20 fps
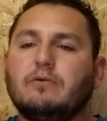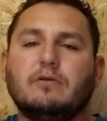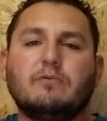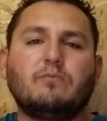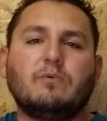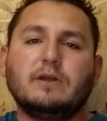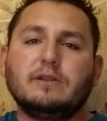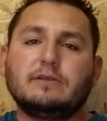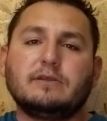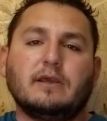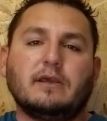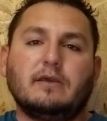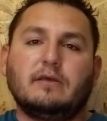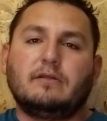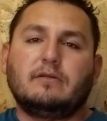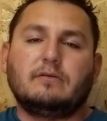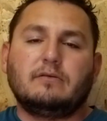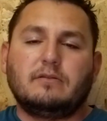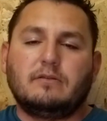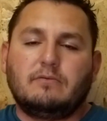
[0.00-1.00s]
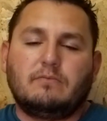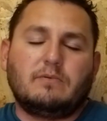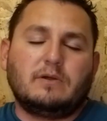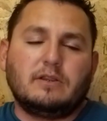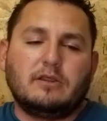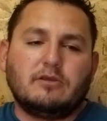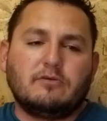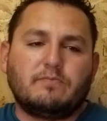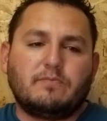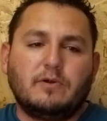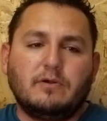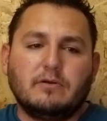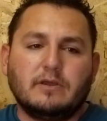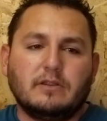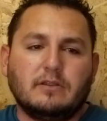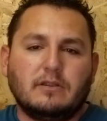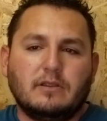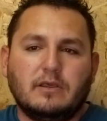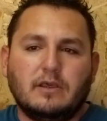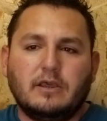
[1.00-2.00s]
order one side, the one that's
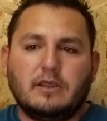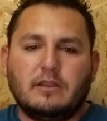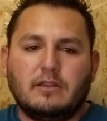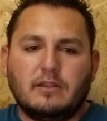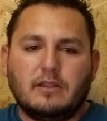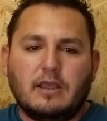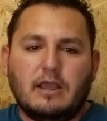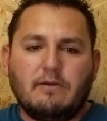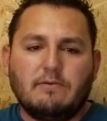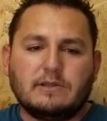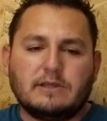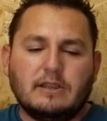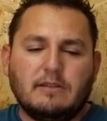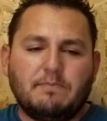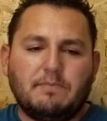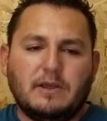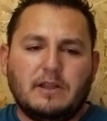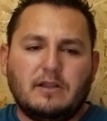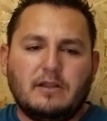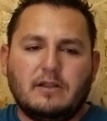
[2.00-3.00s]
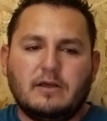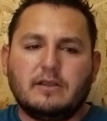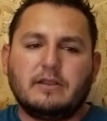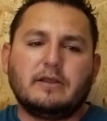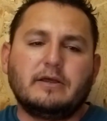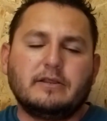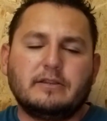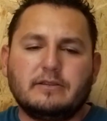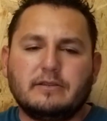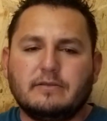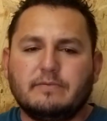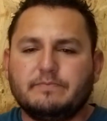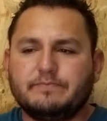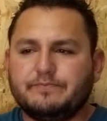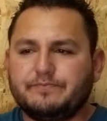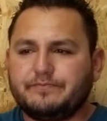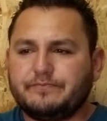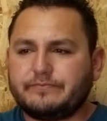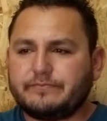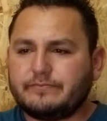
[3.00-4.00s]
broken. And I was going to buy lug nuts,
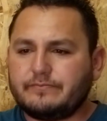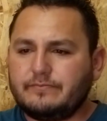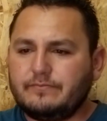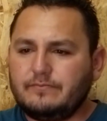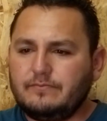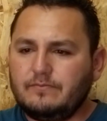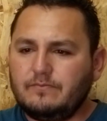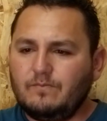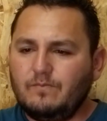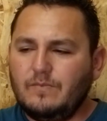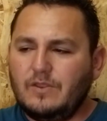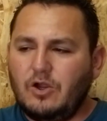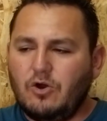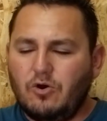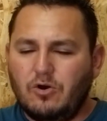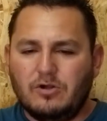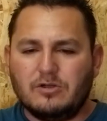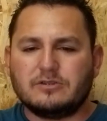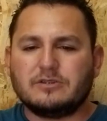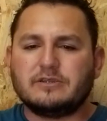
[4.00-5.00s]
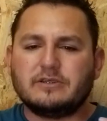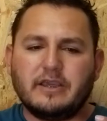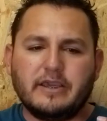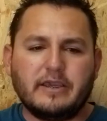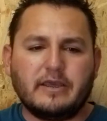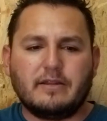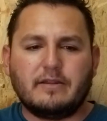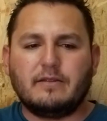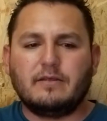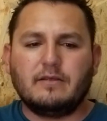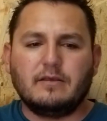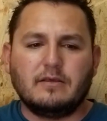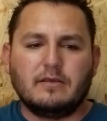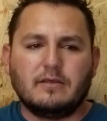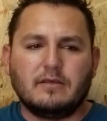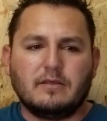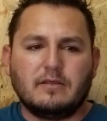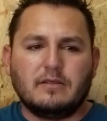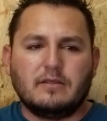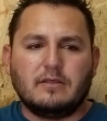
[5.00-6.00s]
the whole set.
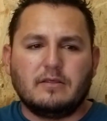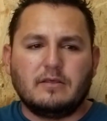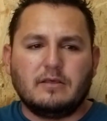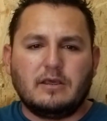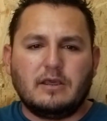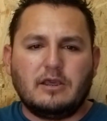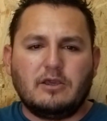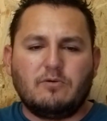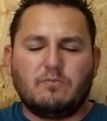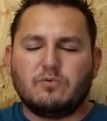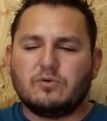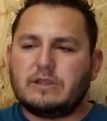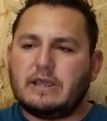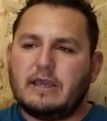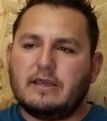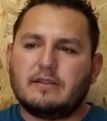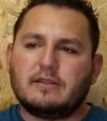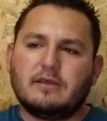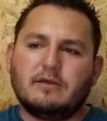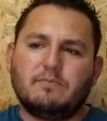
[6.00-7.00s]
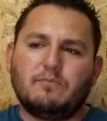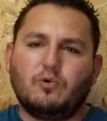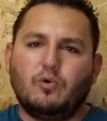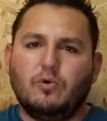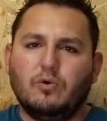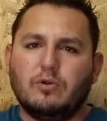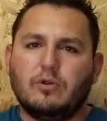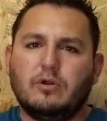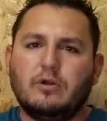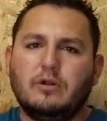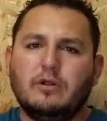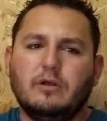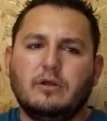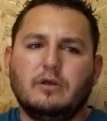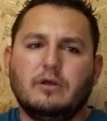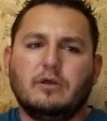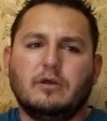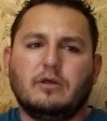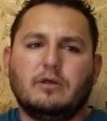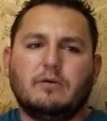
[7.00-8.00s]
I almost had some ordered.
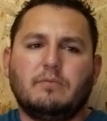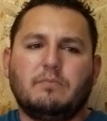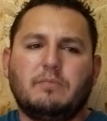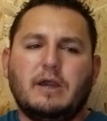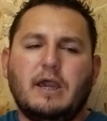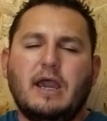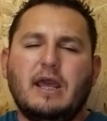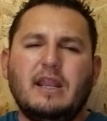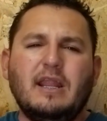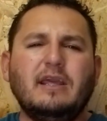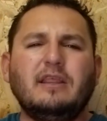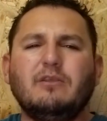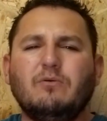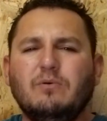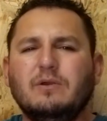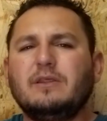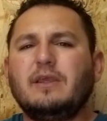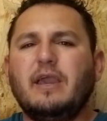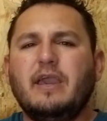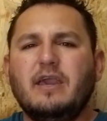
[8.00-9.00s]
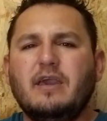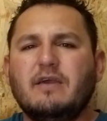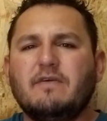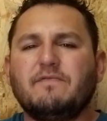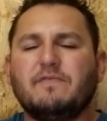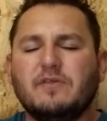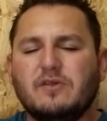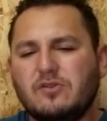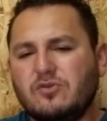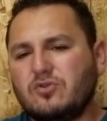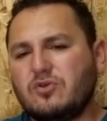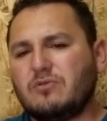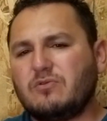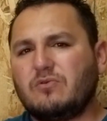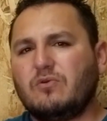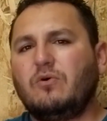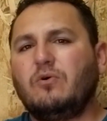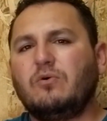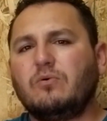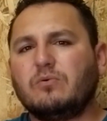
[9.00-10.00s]
I like the ones I have. They're
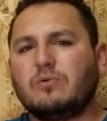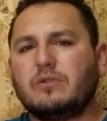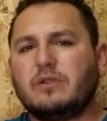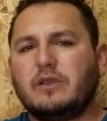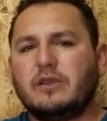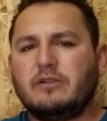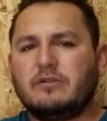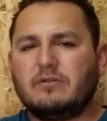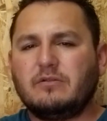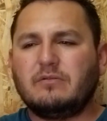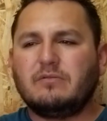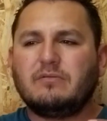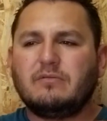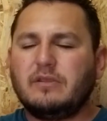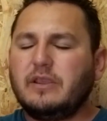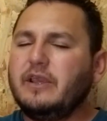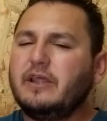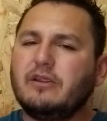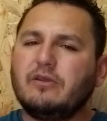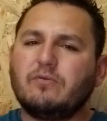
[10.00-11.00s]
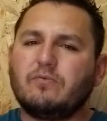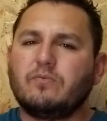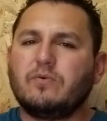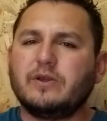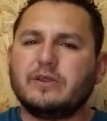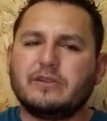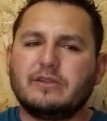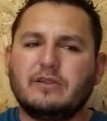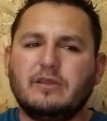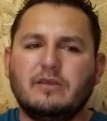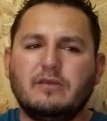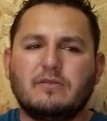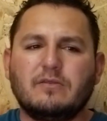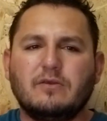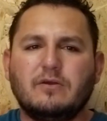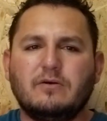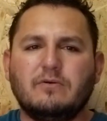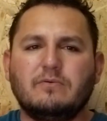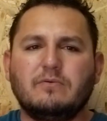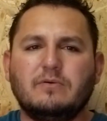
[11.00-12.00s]
just old and getting rusty.
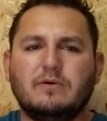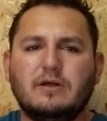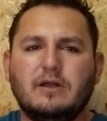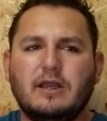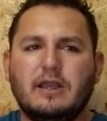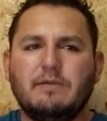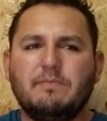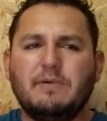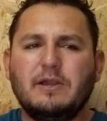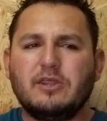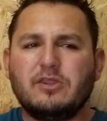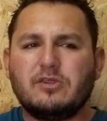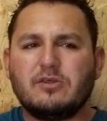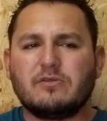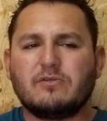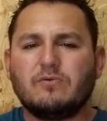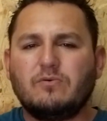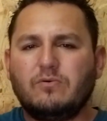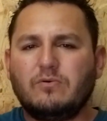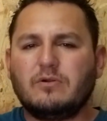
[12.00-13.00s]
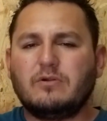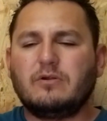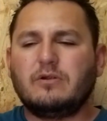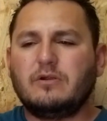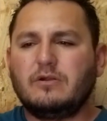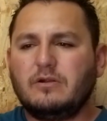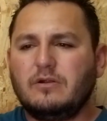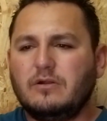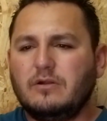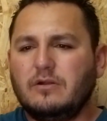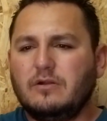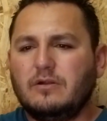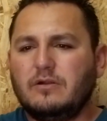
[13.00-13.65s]
So I might just order